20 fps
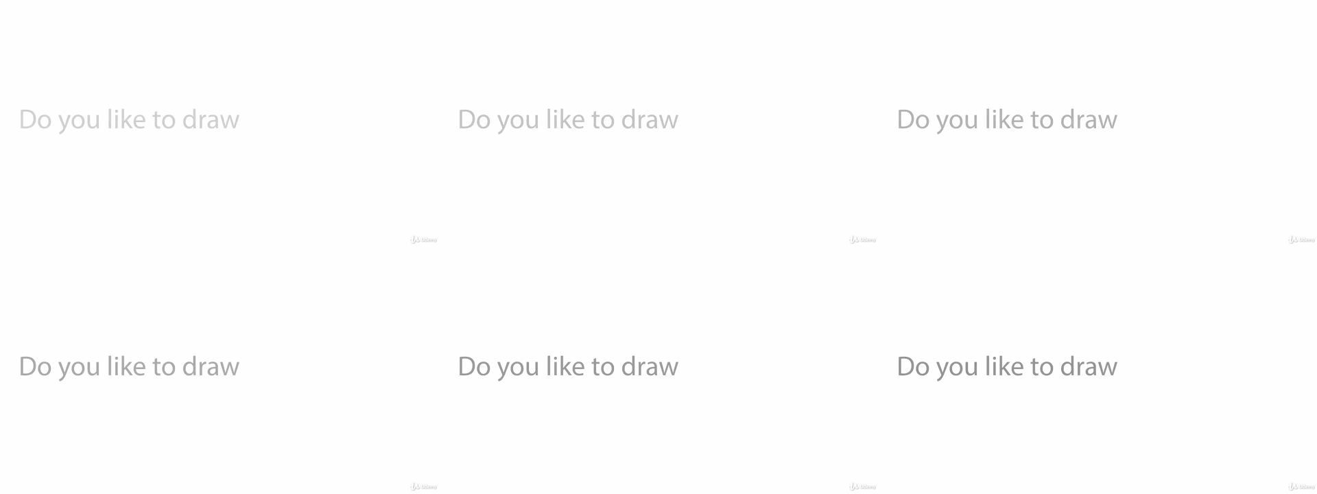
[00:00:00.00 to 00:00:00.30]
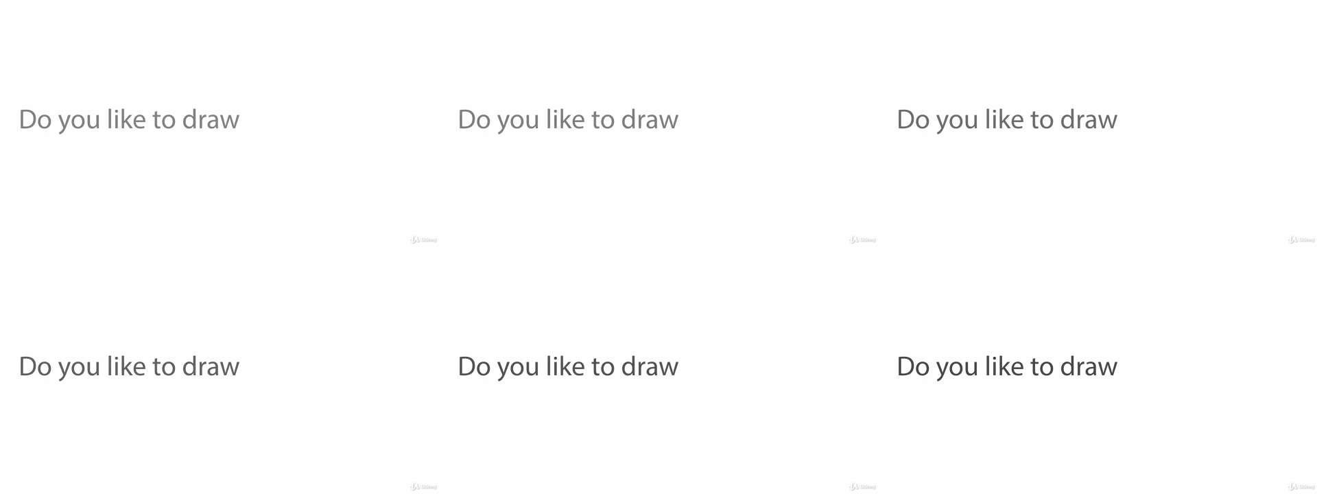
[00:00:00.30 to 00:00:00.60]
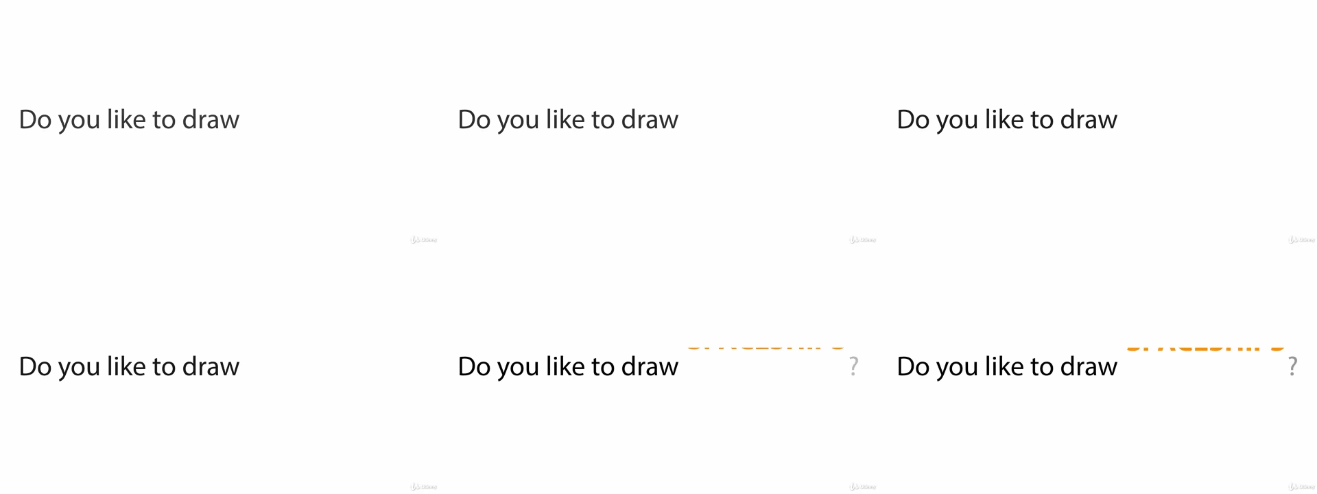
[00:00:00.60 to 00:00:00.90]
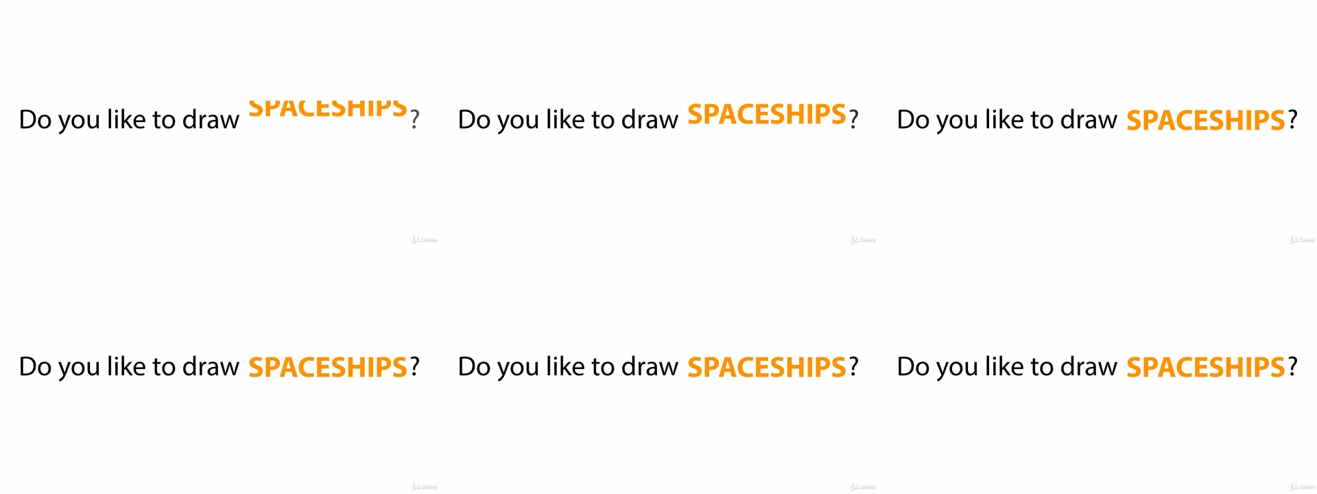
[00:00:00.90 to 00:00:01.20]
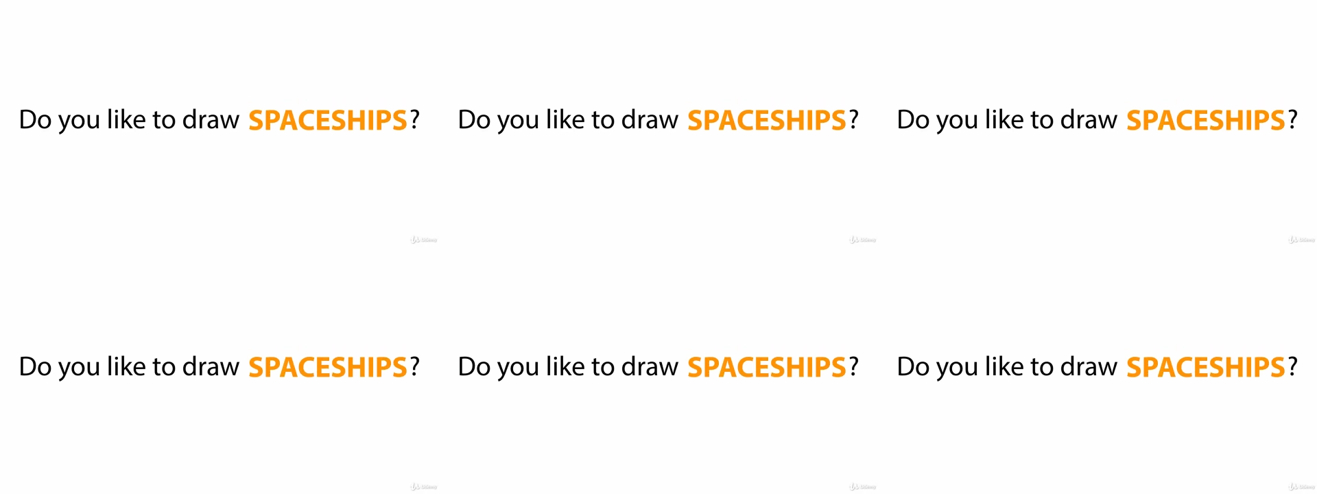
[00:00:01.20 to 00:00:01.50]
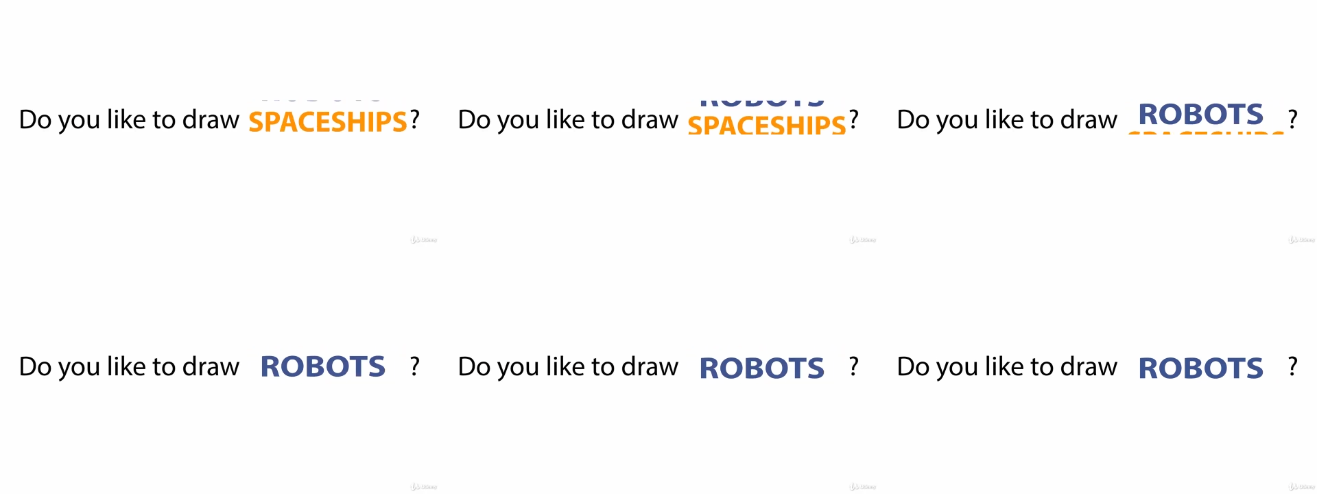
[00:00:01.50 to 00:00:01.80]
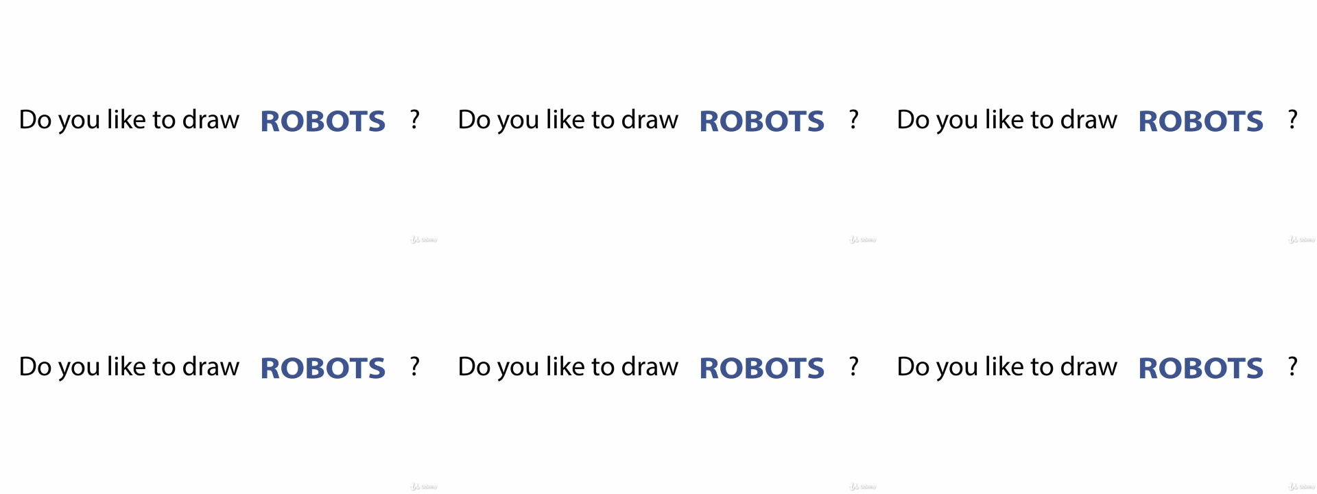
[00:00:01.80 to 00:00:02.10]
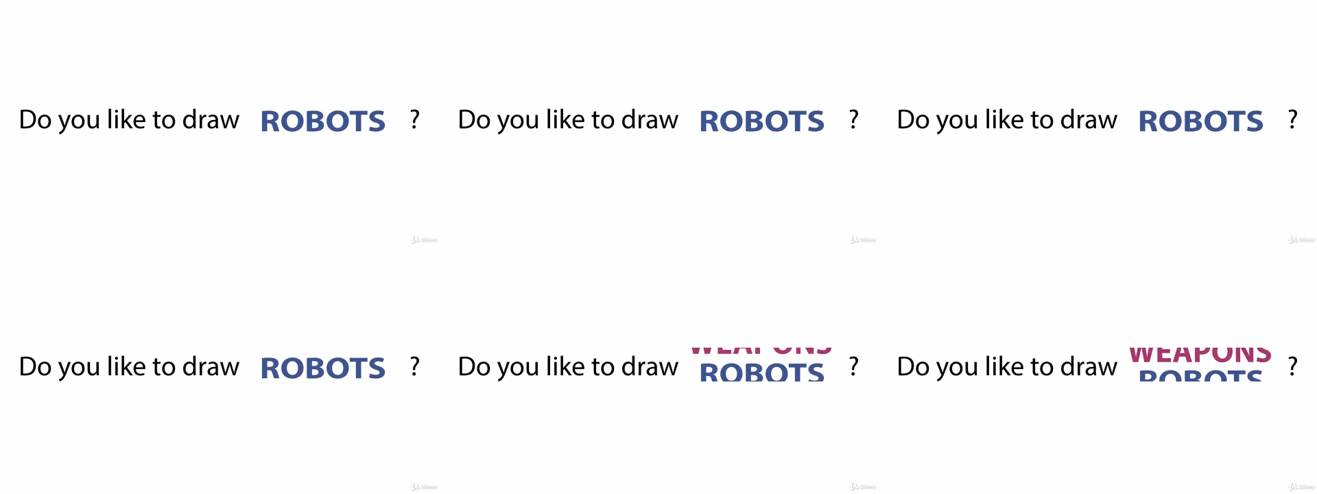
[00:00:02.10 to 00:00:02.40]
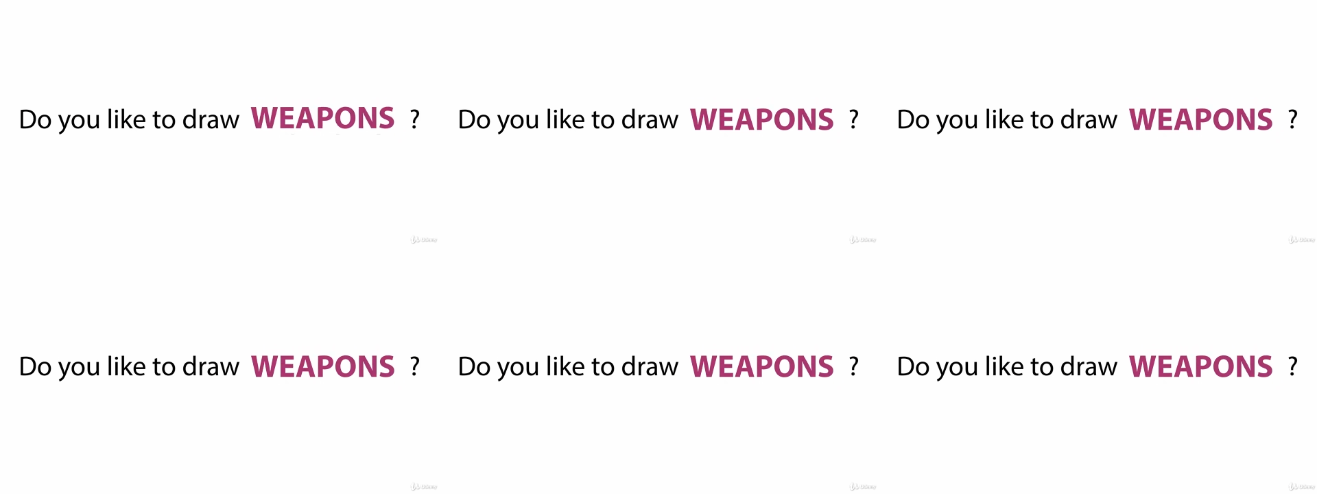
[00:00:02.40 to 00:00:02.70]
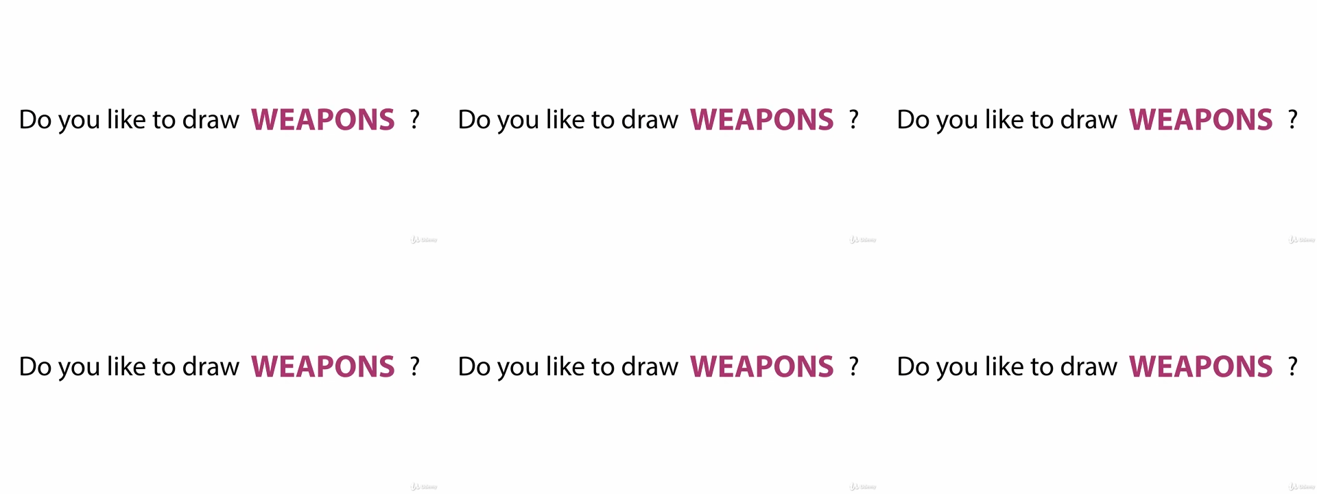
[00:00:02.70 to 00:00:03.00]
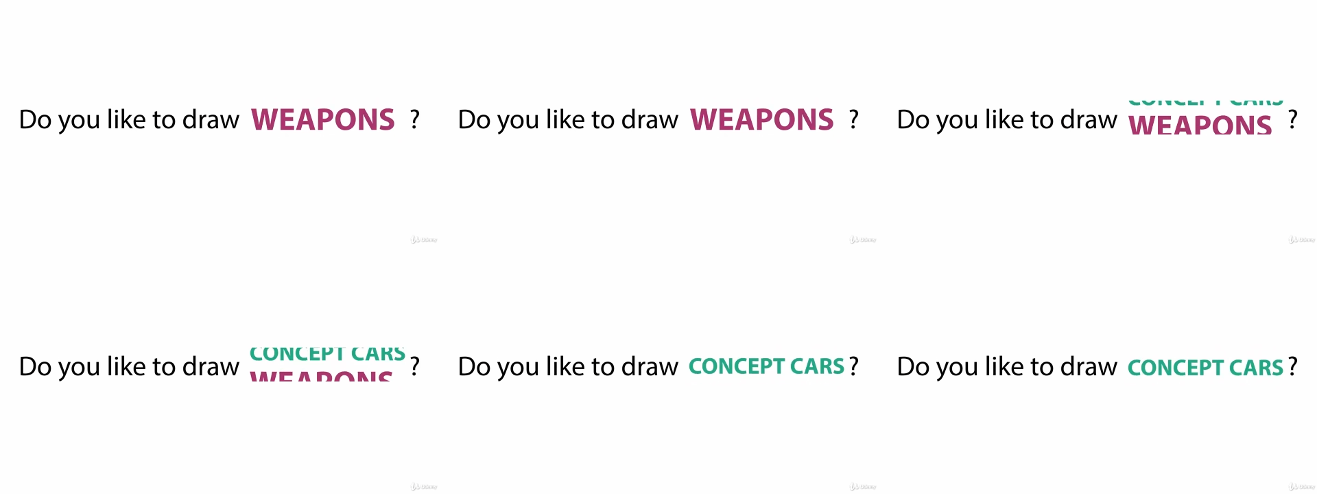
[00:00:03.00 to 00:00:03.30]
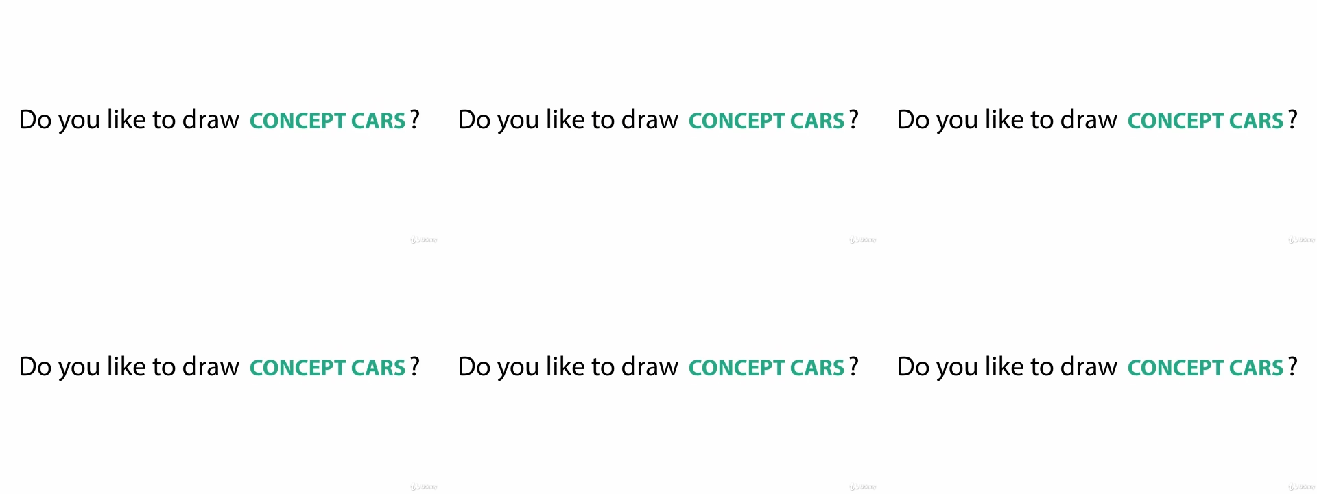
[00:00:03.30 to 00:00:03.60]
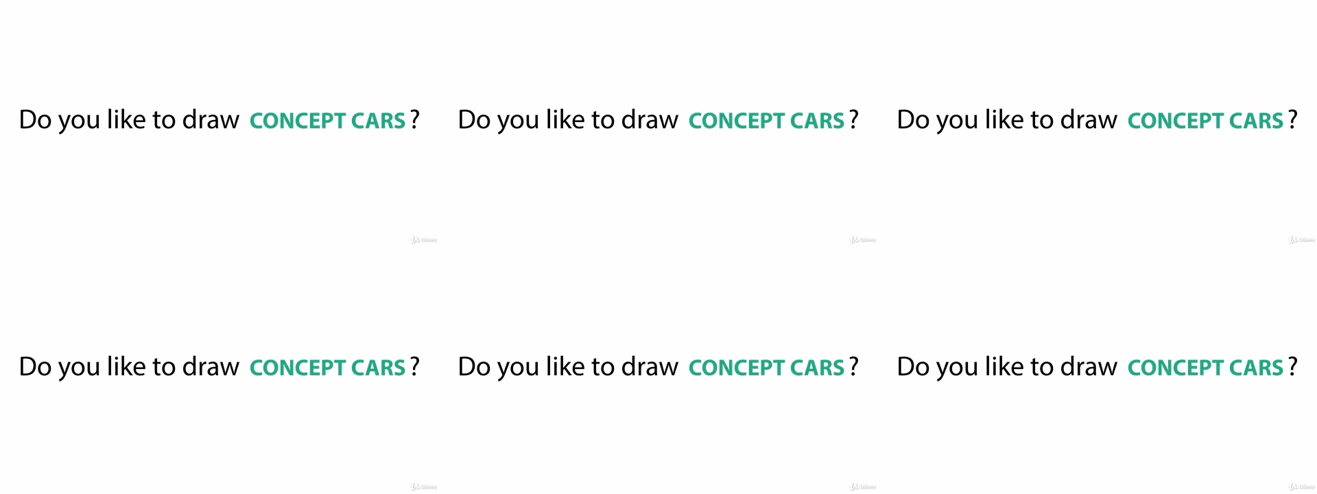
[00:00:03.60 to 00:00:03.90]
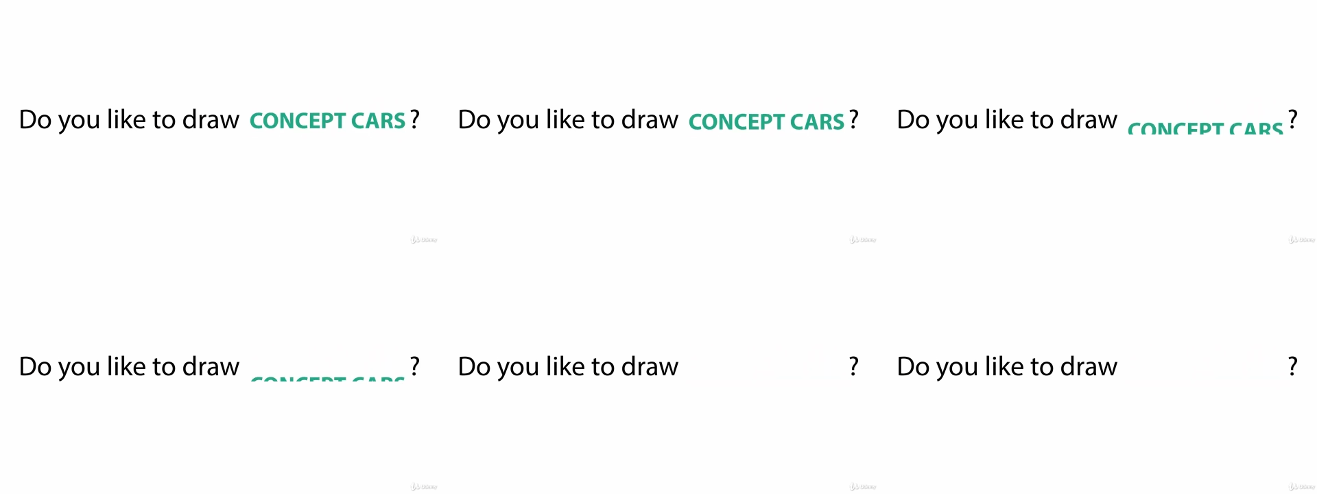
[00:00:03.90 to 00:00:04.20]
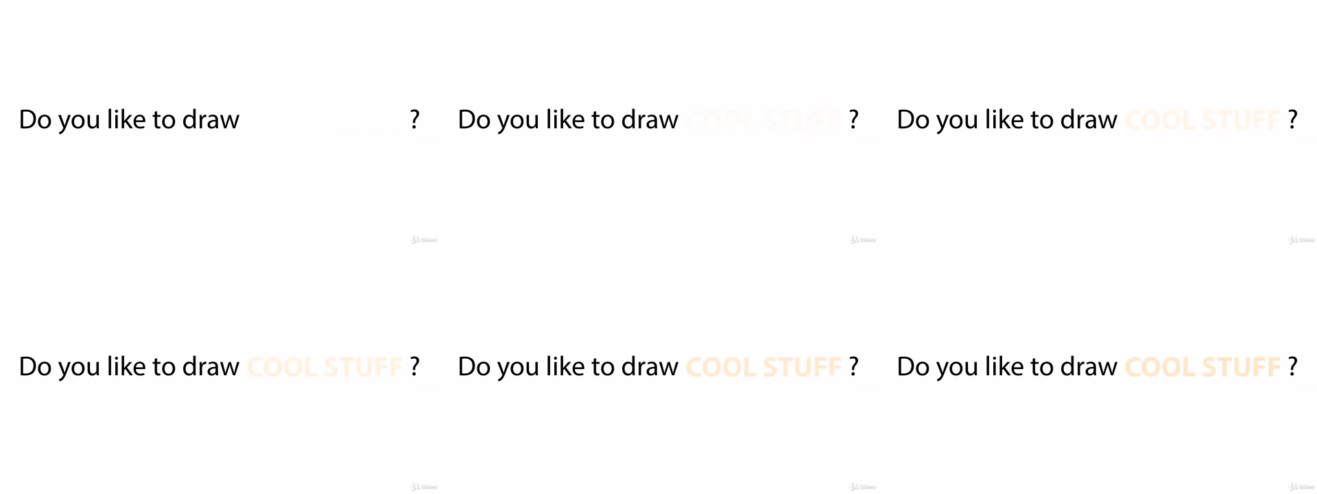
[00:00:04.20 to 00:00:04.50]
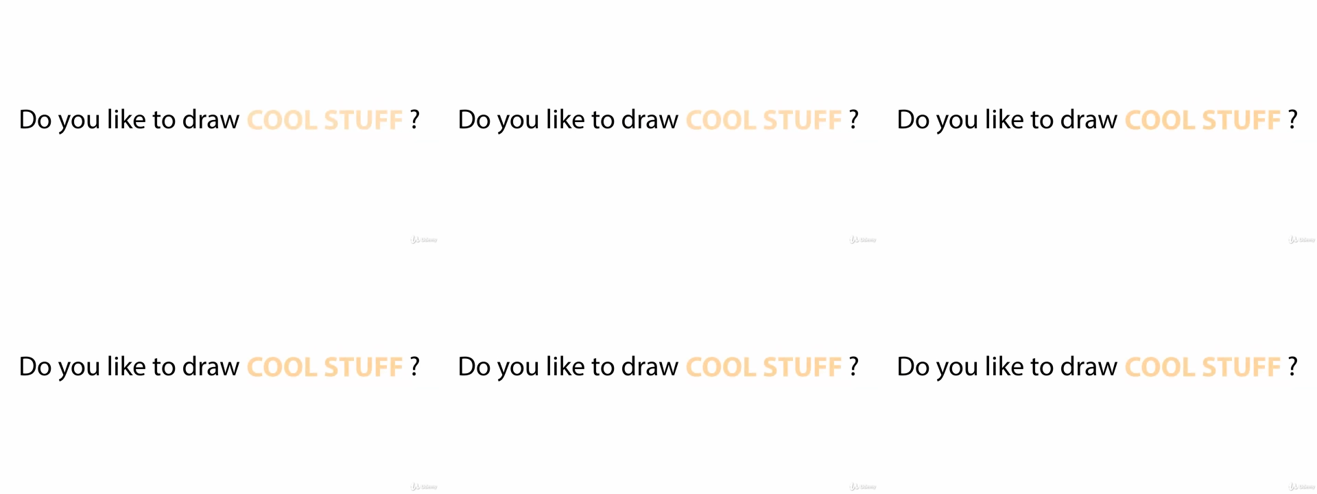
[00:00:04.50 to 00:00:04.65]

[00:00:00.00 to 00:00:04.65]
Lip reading: No face is visible, so there are no lips to read.